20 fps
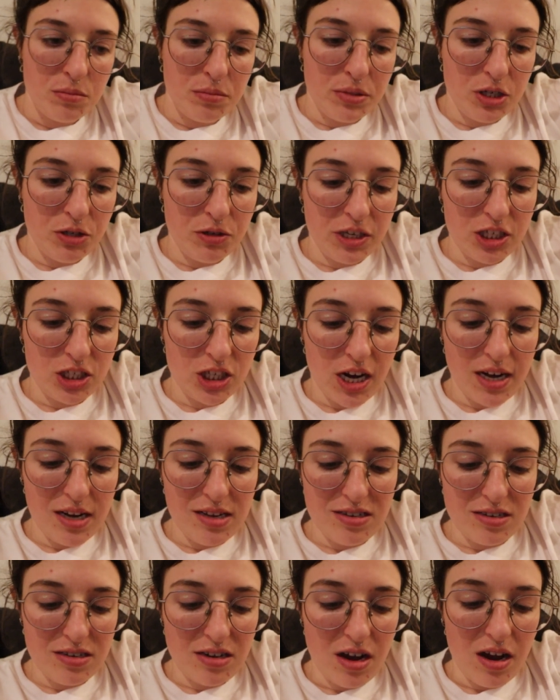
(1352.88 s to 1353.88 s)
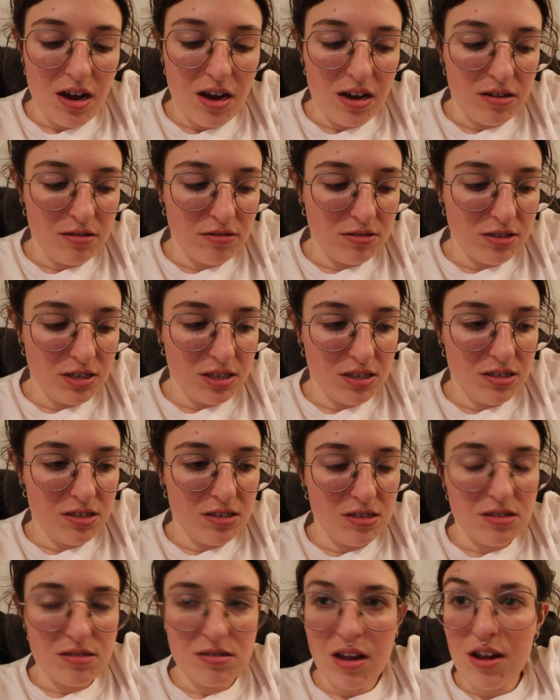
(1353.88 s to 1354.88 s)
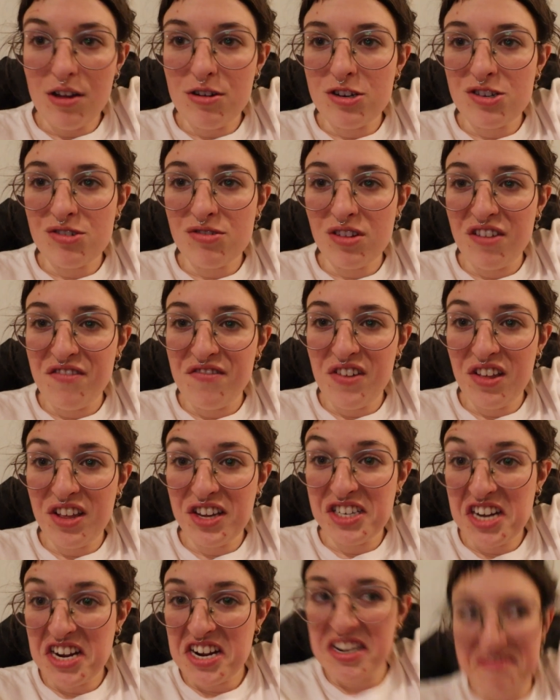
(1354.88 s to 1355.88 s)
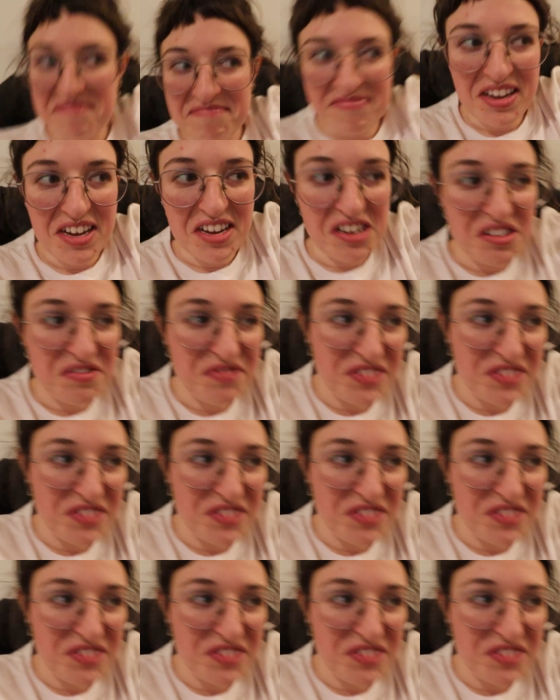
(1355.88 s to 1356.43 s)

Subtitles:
between Chinese and Thai because I just really felt like Thai. And